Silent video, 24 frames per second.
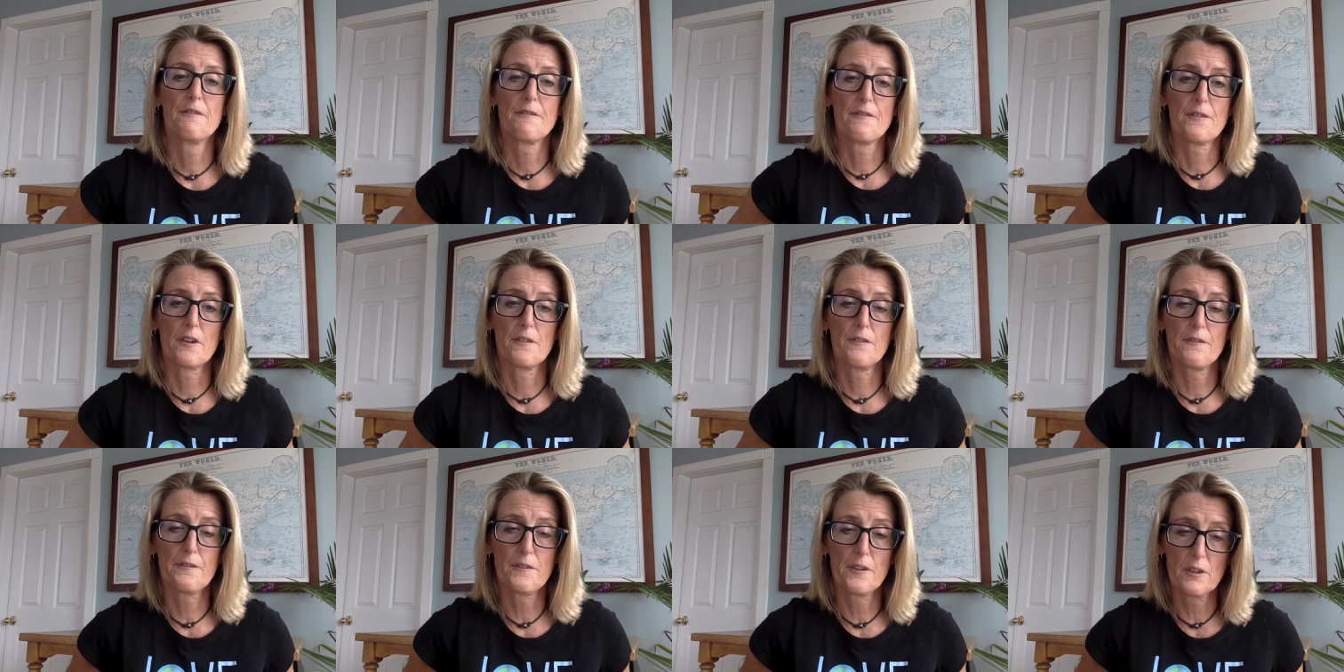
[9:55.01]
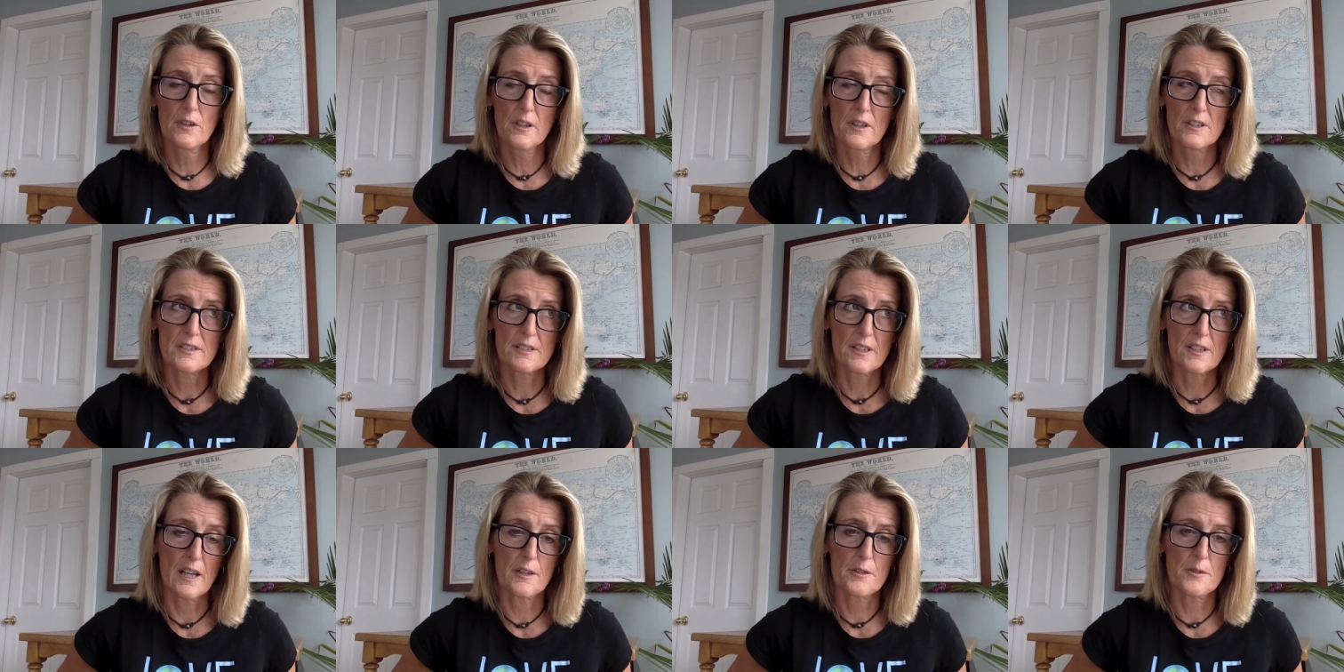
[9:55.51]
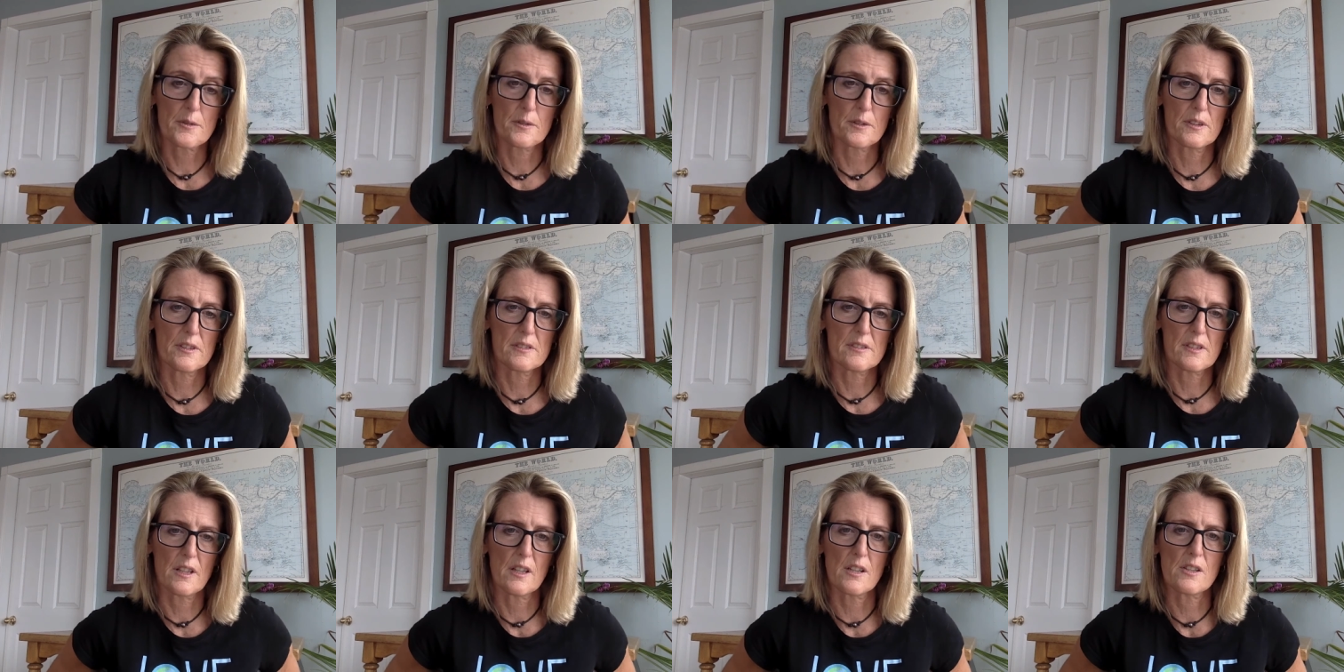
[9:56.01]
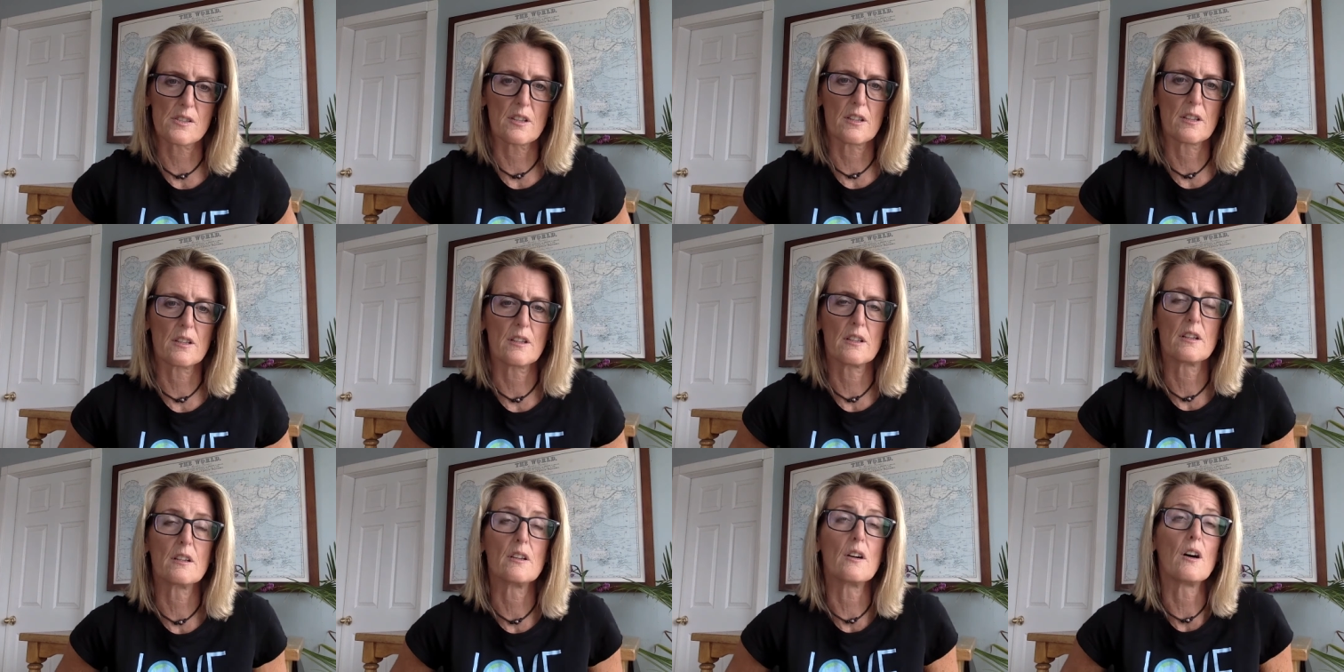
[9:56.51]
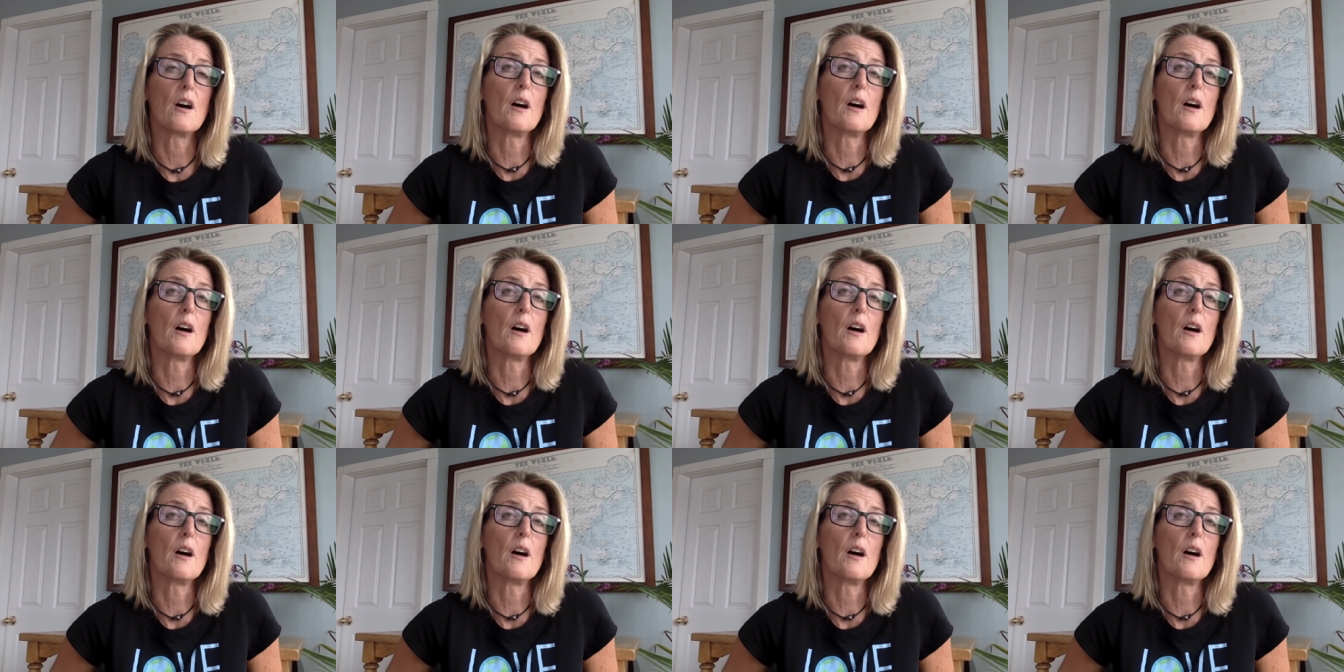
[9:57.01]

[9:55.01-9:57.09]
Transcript: for fullest actualization and